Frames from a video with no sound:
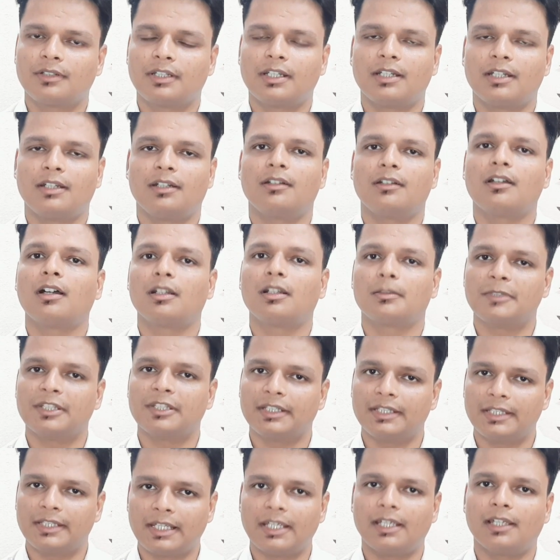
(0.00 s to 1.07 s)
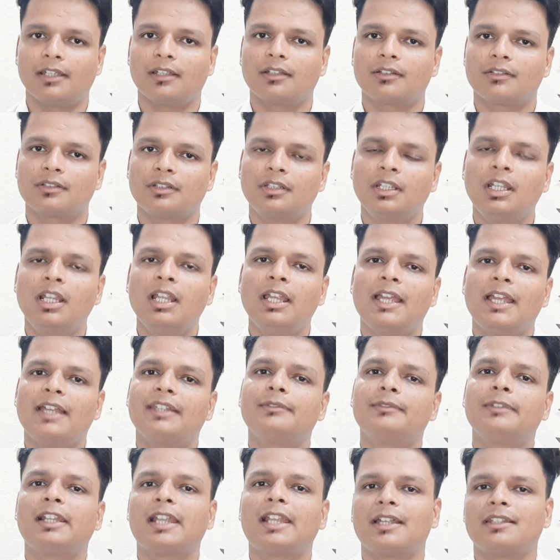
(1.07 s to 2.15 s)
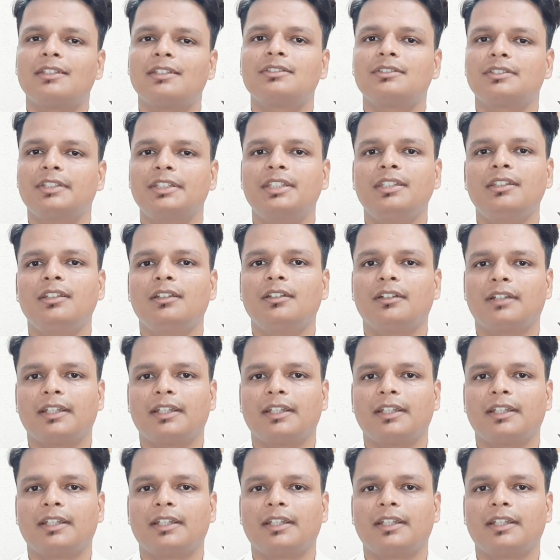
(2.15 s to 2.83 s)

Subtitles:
and RBI Act, as well as the